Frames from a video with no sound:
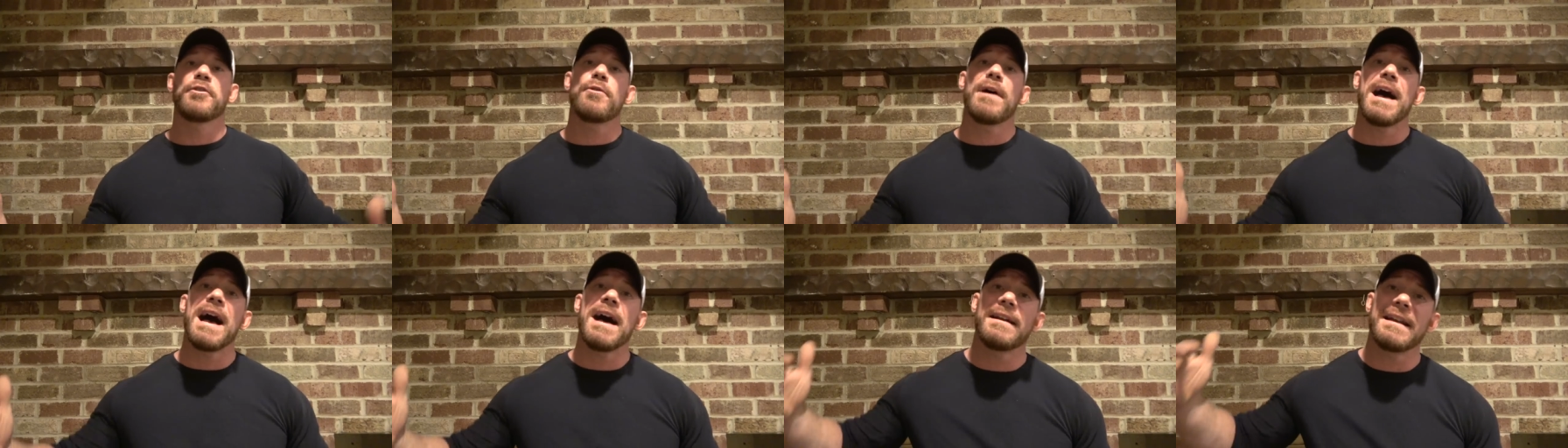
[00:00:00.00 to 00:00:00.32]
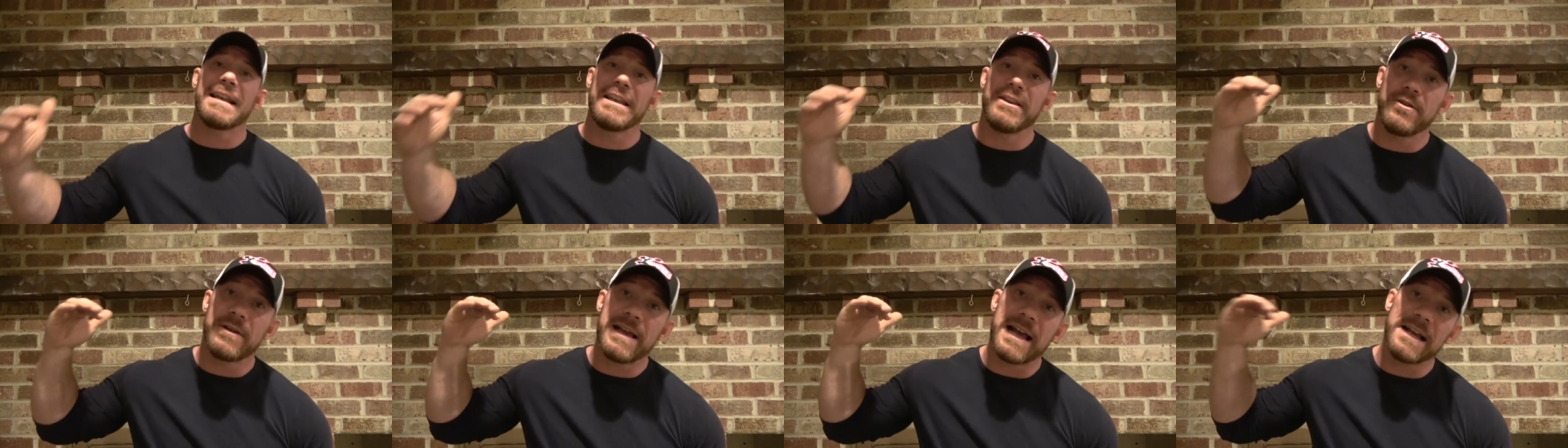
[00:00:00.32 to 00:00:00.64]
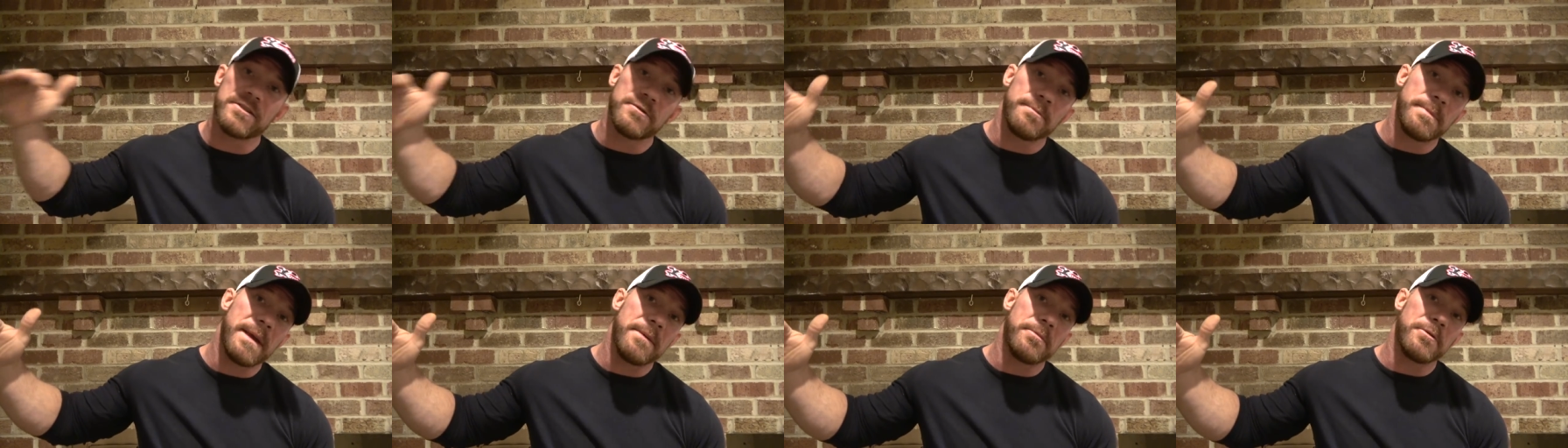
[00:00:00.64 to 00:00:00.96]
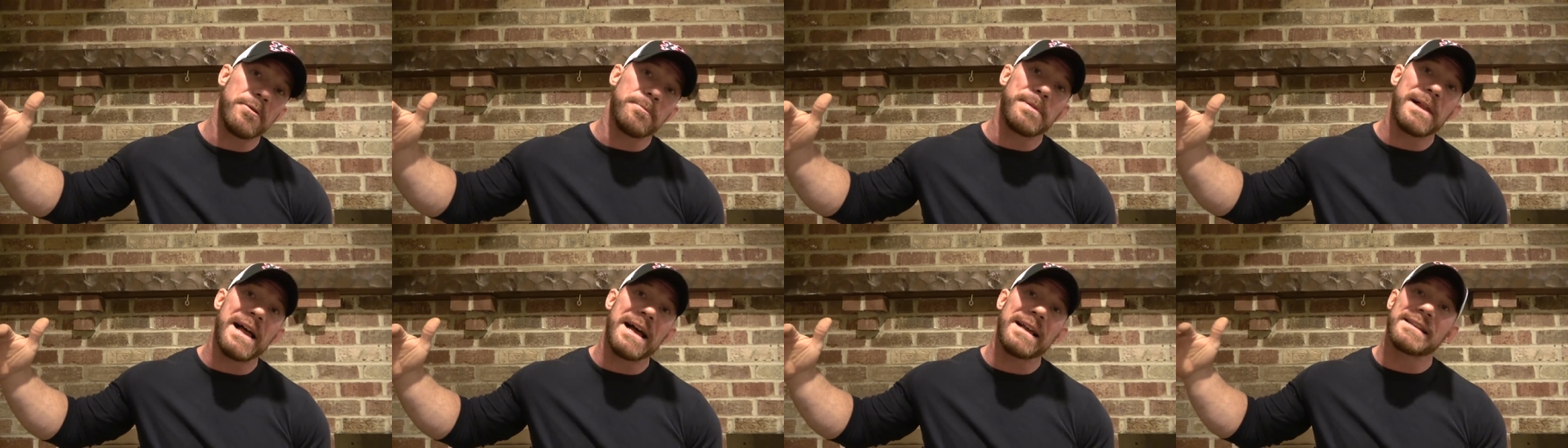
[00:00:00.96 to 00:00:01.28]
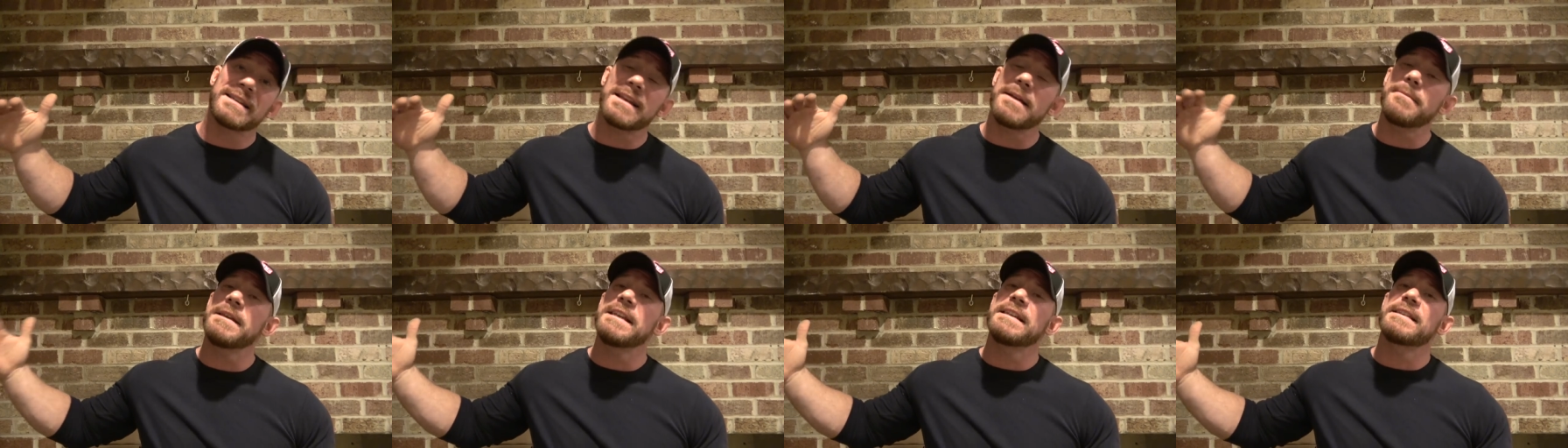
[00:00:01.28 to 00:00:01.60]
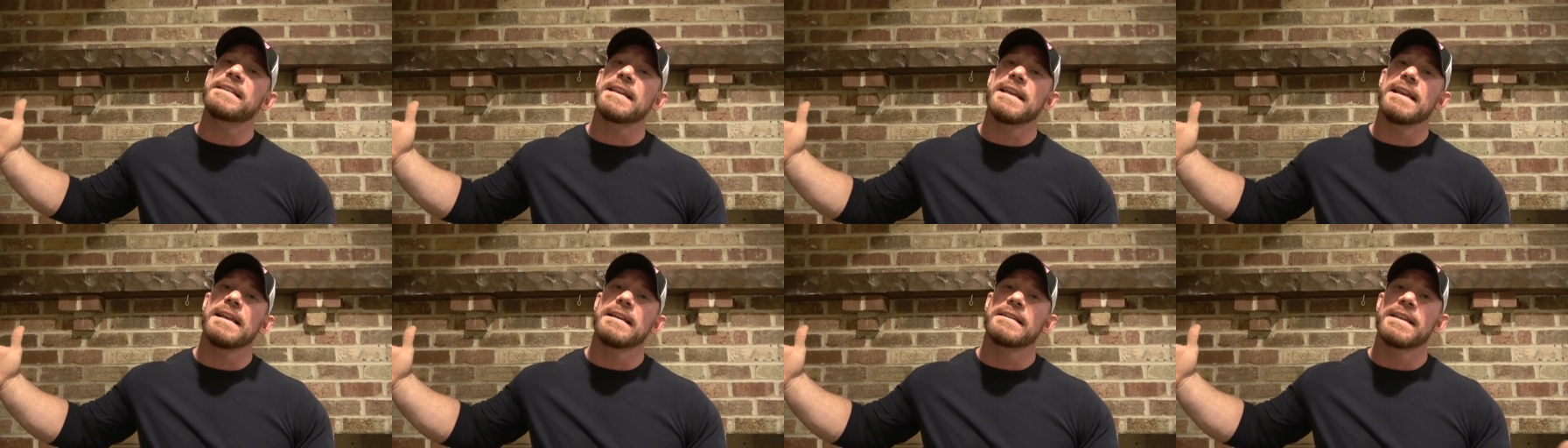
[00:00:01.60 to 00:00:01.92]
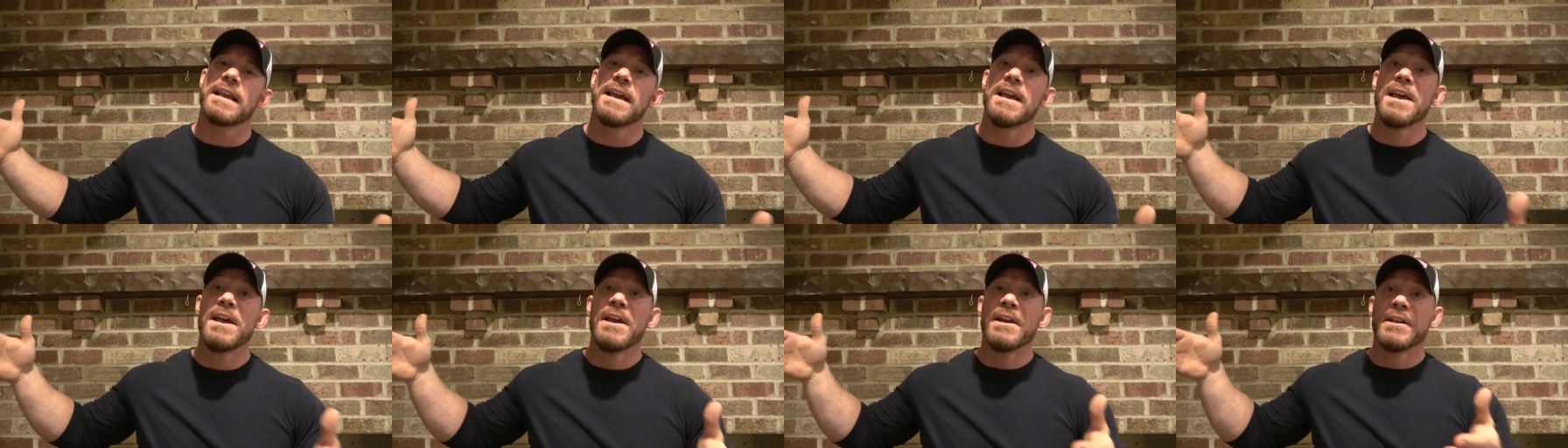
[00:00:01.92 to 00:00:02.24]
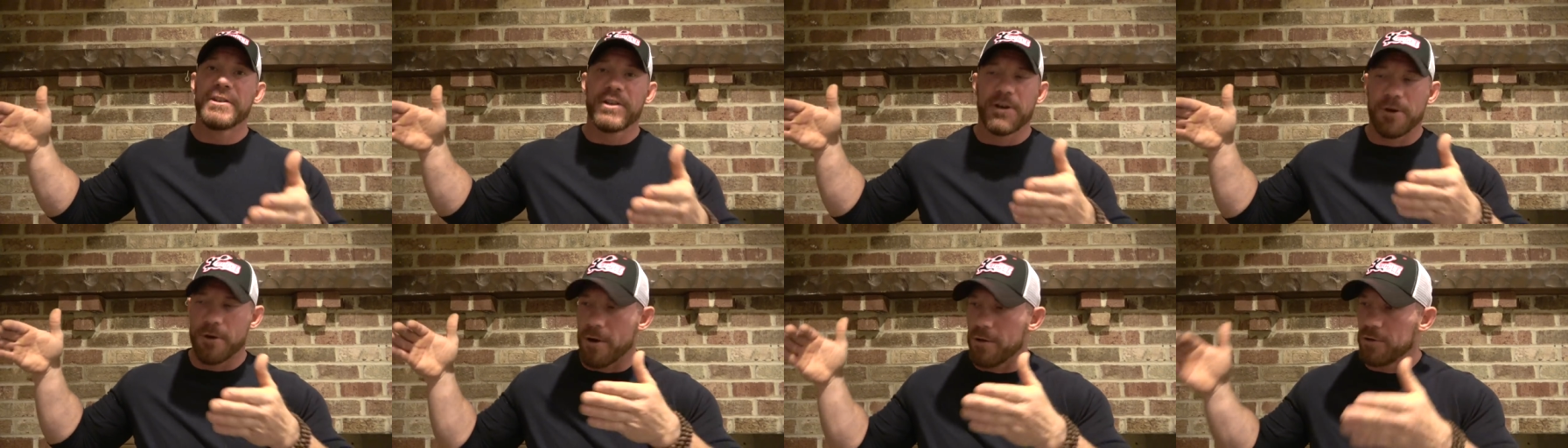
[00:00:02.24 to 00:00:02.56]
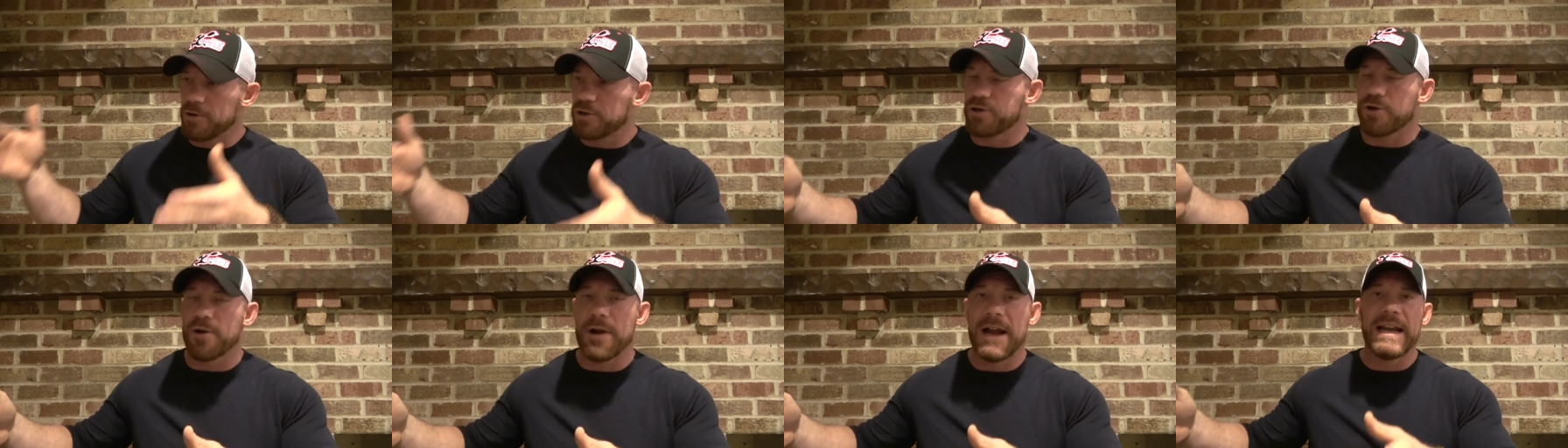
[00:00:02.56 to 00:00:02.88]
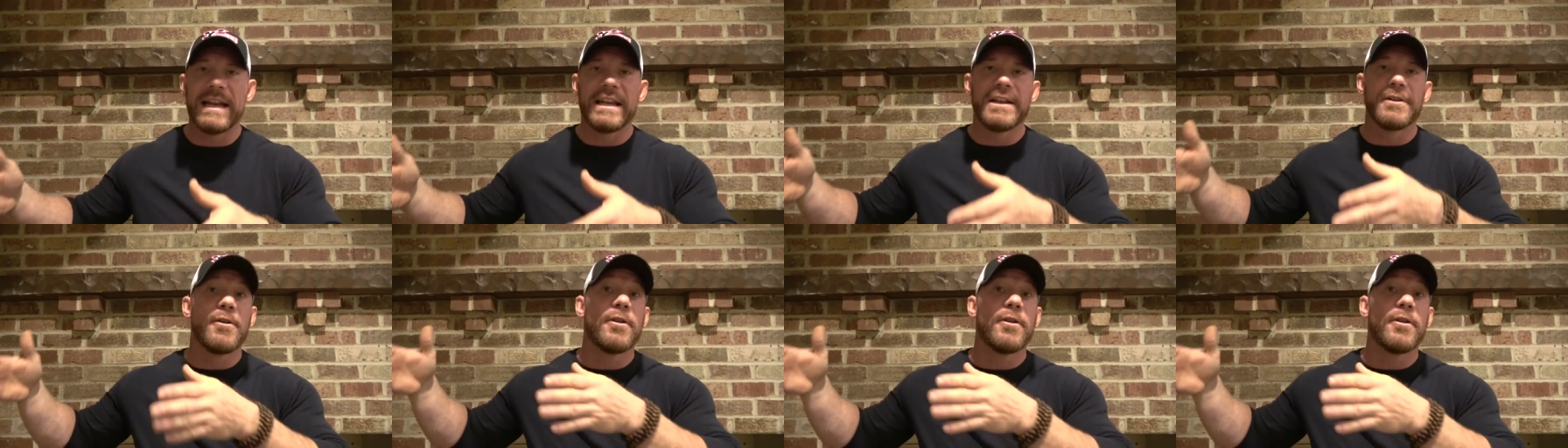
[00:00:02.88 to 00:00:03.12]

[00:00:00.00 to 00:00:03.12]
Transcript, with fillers: of you out and you guys will be able to apply some of these things to your own training,